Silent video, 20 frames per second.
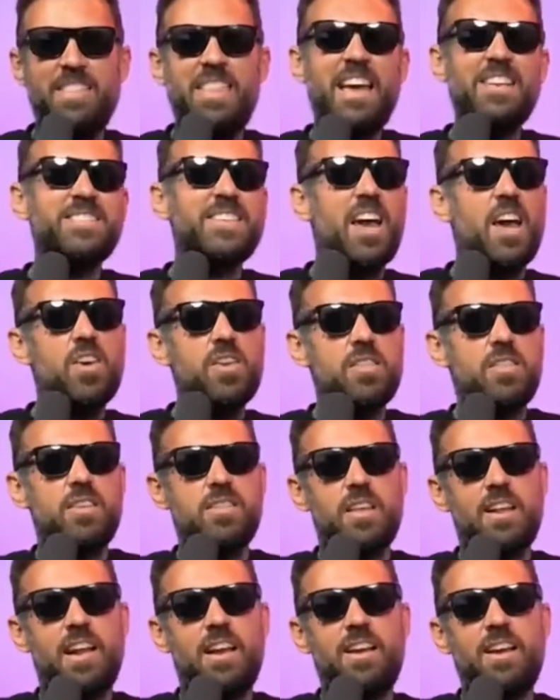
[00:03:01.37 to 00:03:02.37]
I, I know a
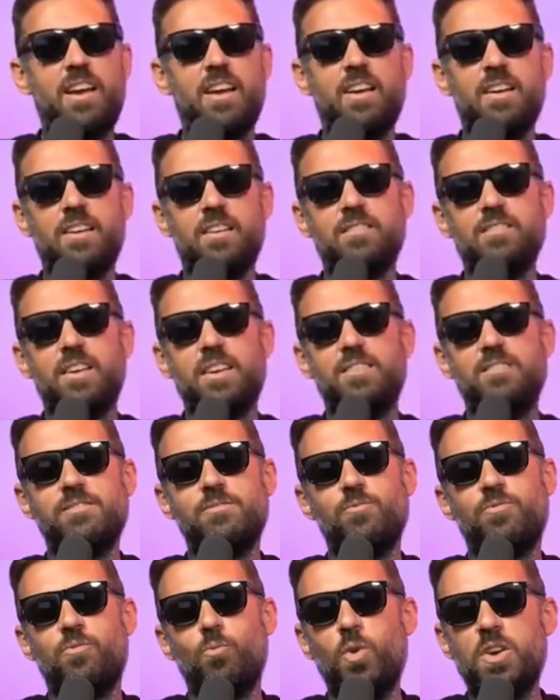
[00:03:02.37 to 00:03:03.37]
hundred other interviewers
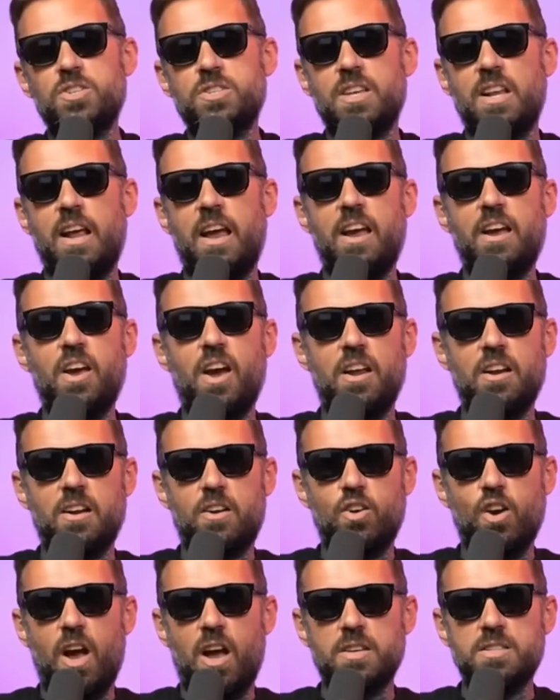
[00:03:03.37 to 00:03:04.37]
that do the same thing
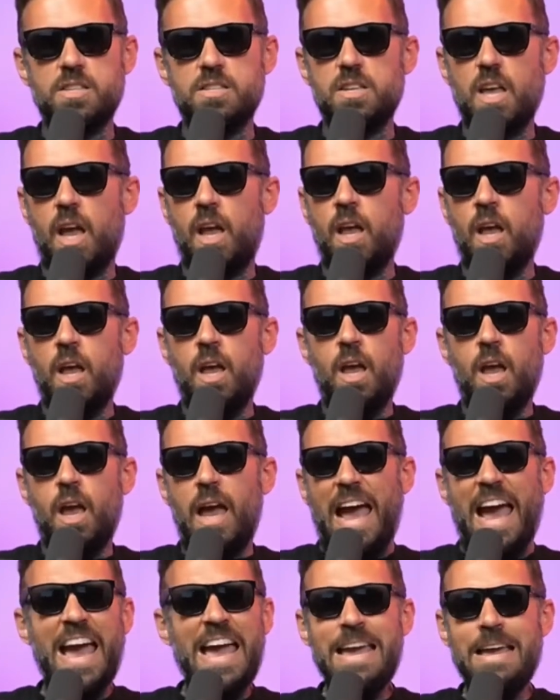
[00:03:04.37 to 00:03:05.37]
and ain't been pressed
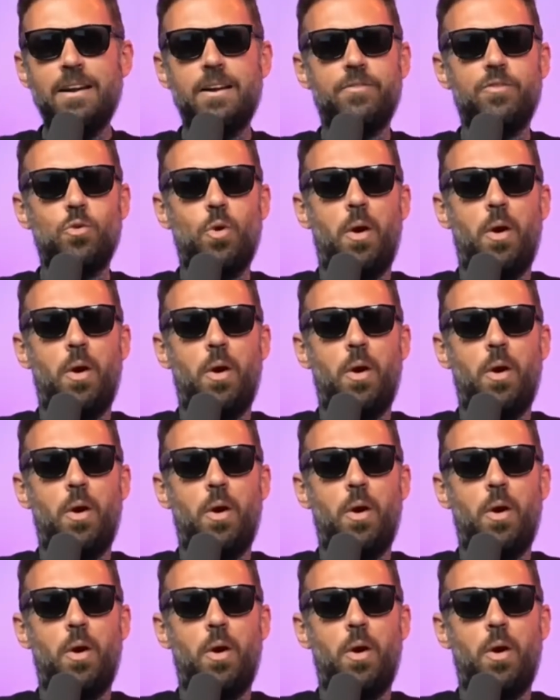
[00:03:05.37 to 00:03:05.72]
about it.